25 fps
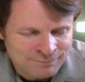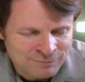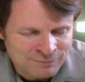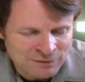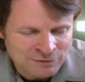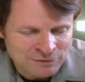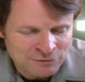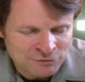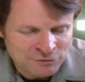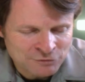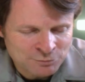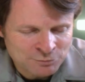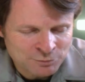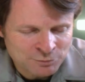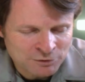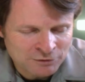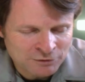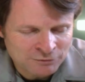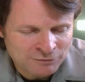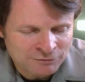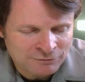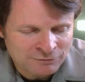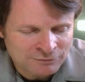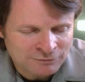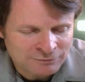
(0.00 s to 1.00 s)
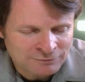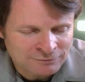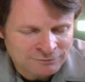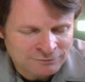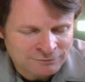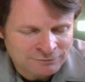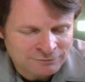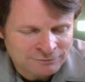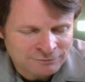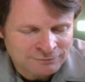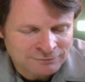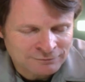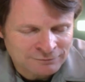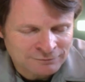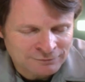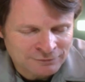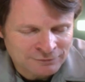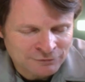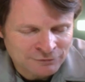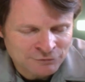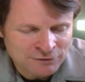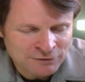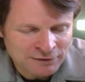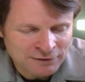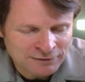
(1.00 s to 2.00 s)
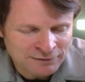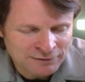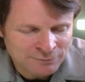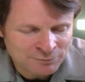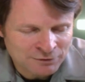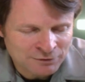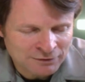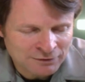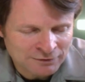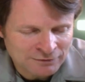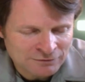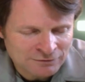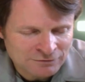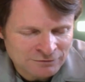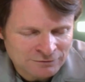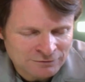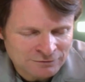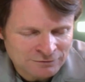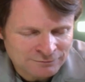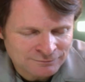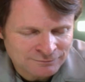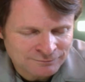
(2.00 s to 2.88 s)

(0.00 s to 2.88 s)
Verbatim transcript: that this birth is taking place.